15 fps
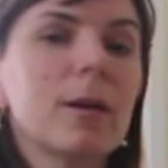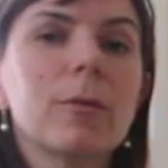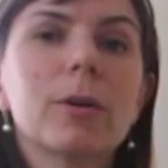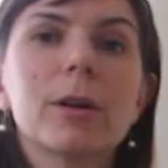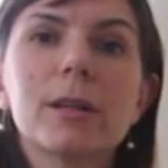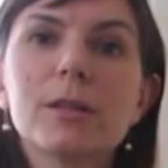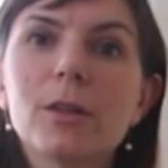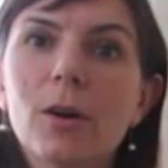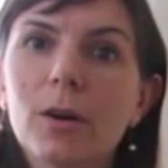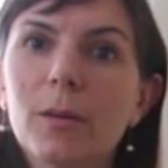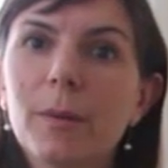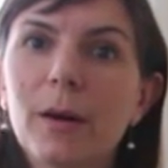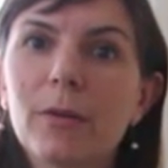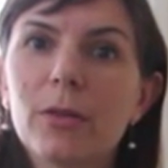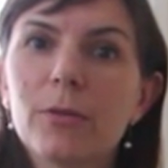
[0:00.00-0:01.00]
we're going to talk
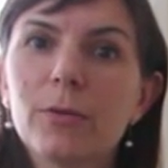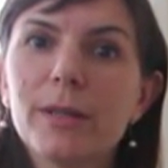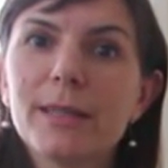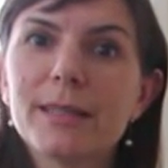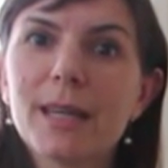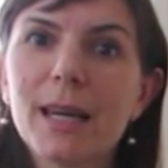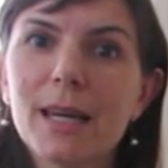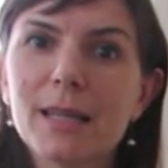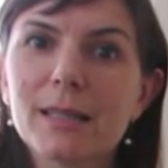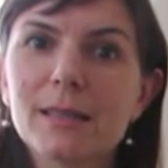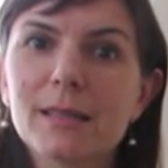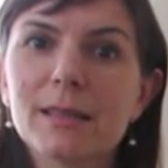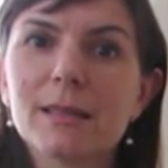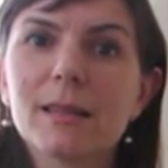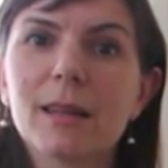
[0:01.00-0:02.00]
about three
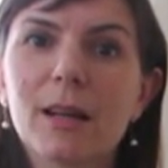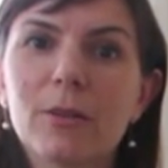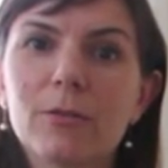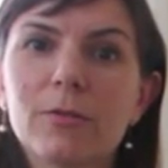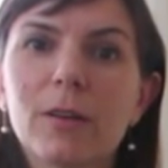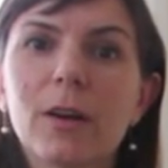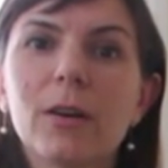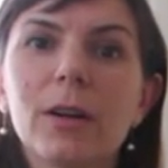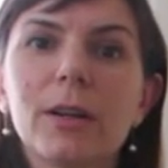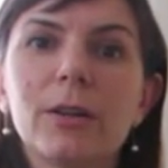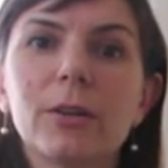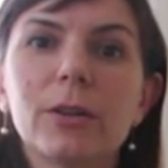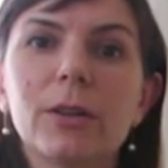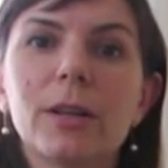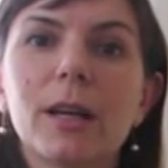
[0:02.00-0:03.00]
tastes that are very
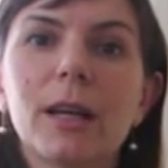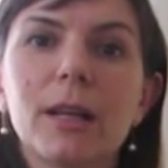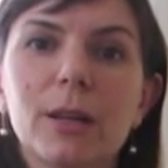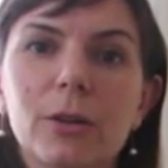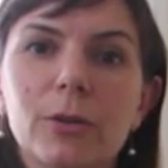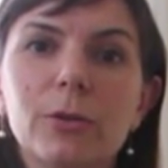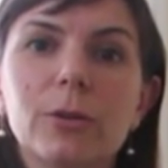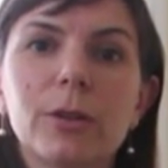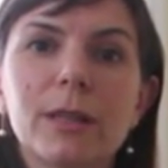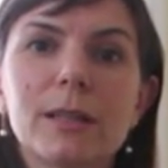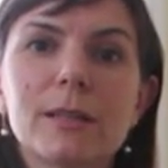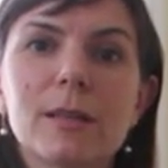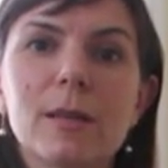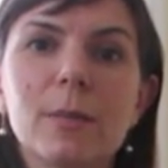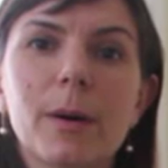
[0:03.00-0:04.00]
good and cooling
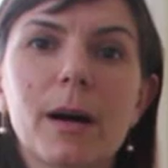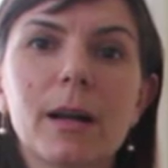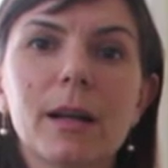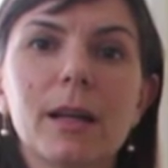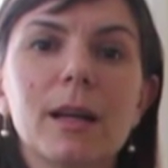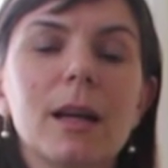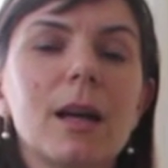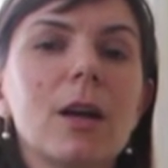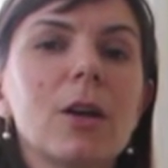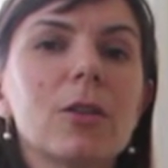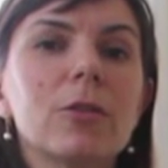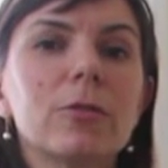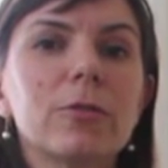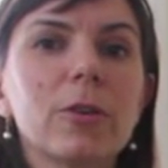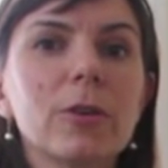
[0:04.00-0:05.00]
to the body.
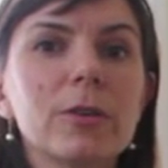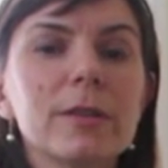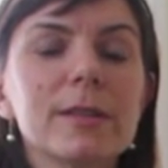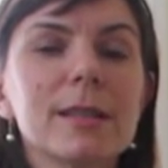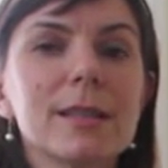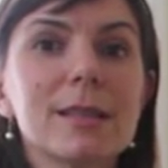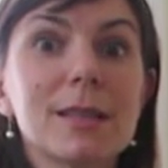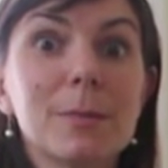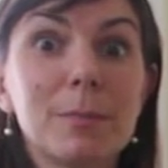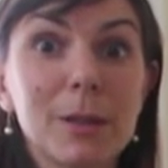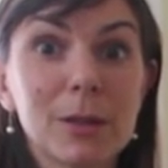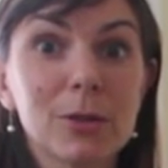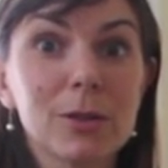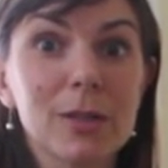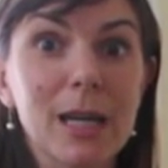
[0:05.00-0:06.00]
The first is the
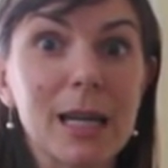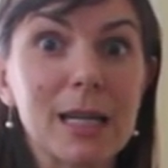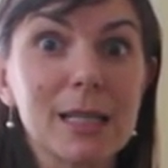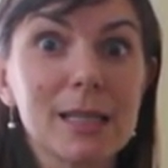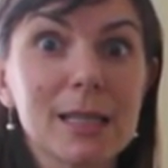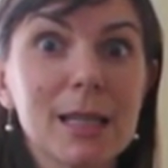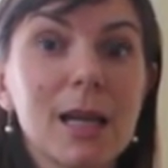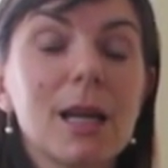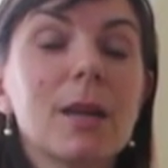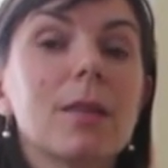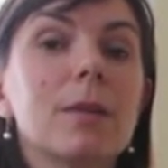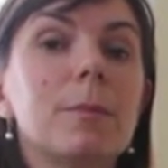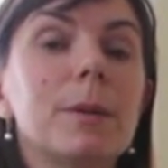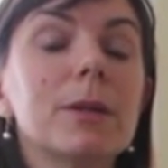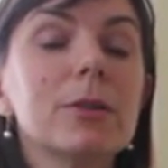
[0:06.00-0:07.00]
bitter taste.
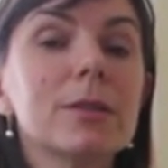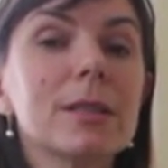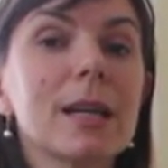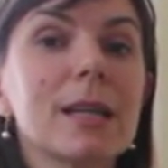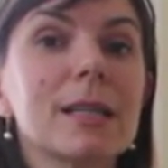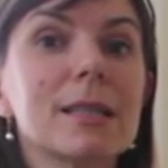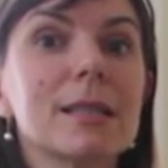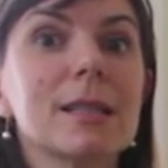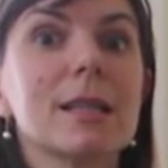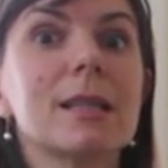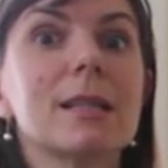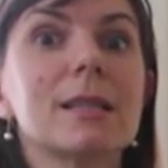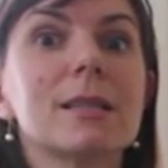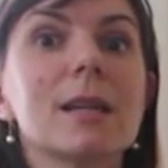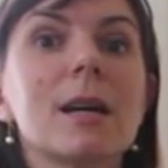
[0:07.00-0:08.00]
The bitter taste
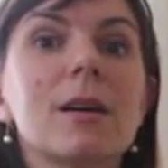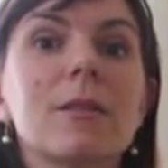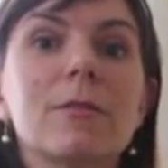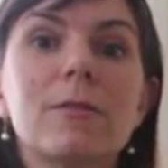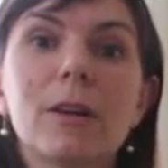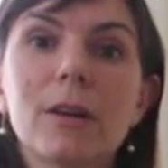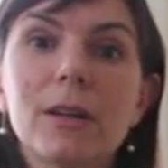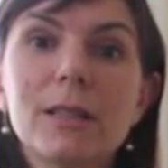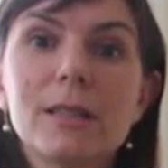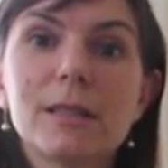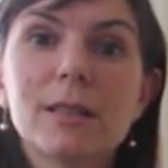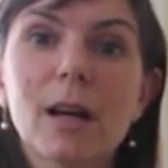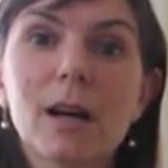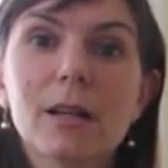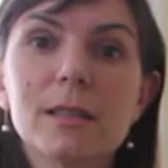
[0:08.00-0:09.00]
is very
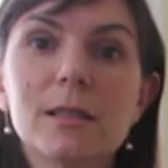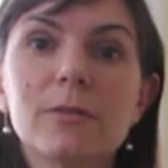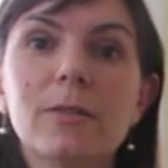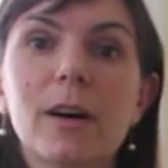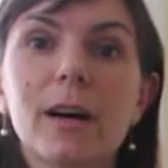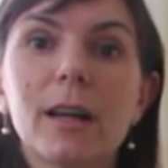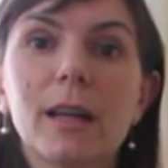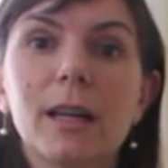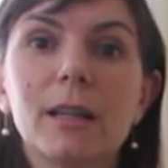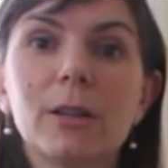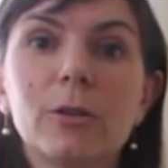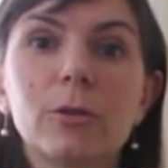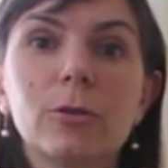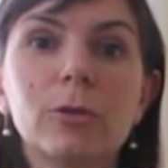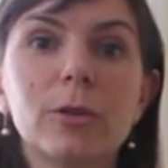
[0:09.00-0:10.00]
detoxifying
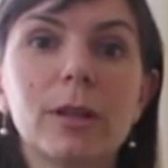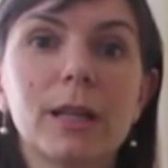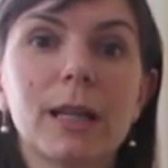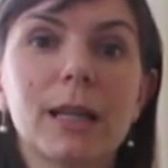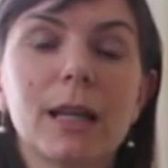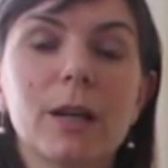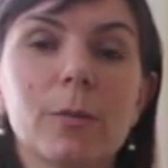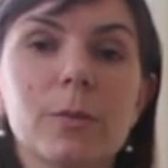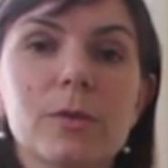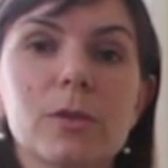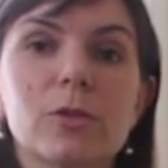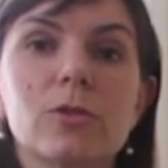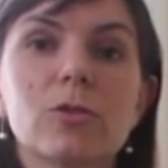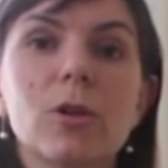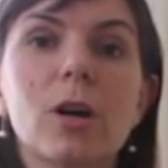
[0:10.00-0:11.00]
and cooling. It helps
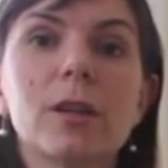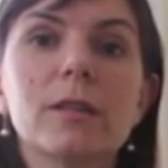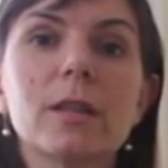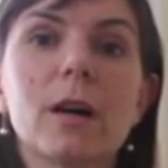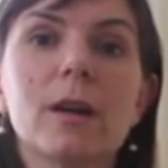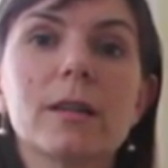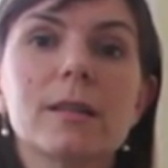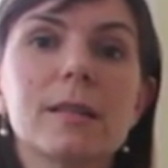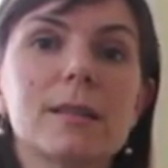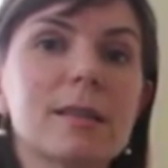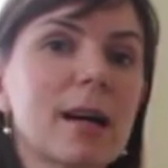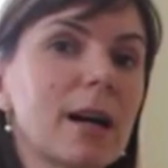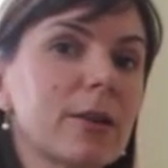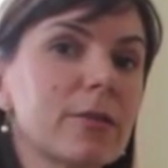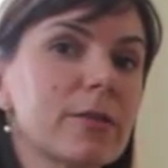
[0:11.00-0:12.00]
to draw toxins
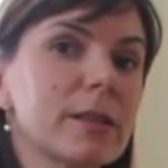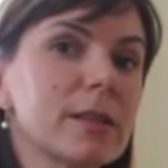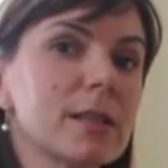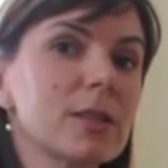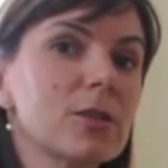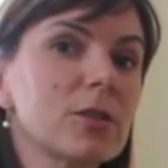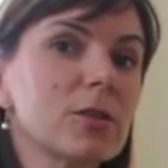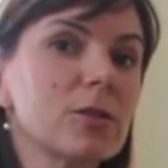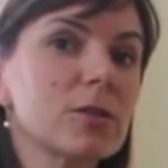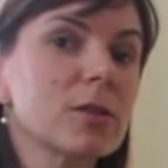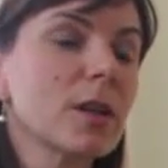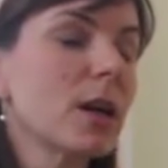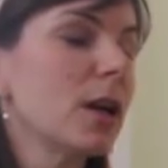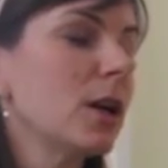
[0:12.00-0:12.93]
out of the tissues.